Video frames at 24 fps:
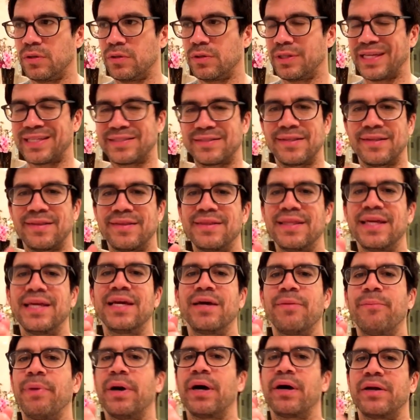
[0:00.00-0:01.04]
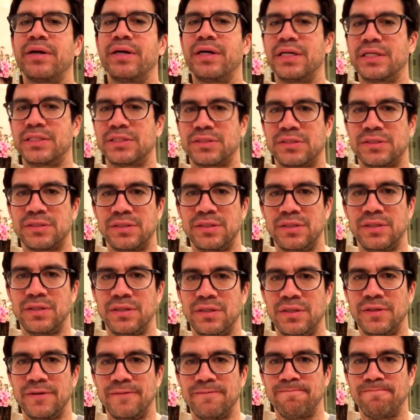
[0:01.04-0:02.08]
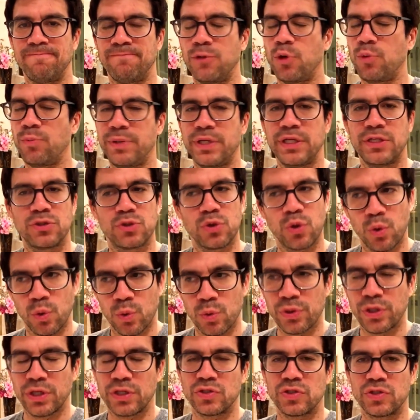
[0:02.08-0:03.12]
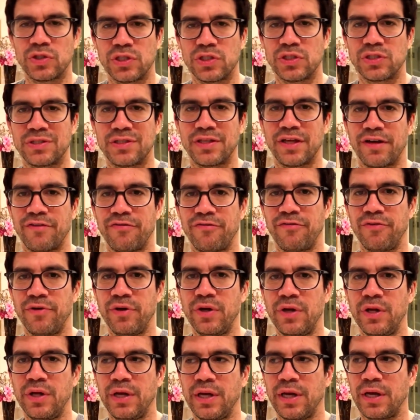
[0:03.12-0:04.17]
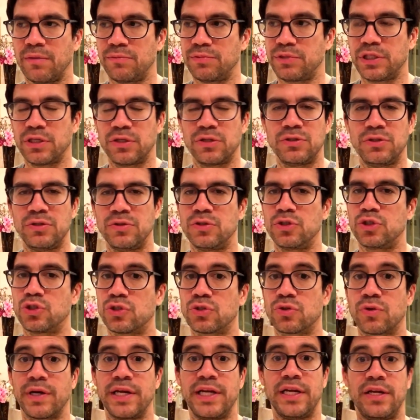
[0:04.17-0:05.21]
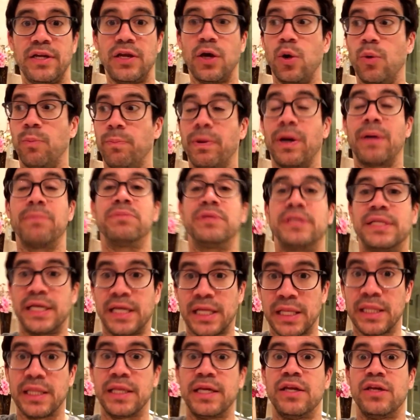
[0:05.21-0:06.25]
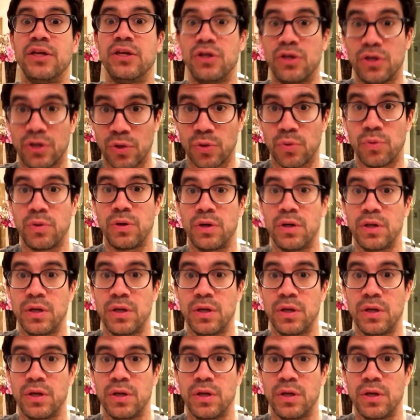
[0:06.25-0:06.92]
That's the thing about us. Nobody told us this stuff. I'm telling you the straight dope. I'm telling you.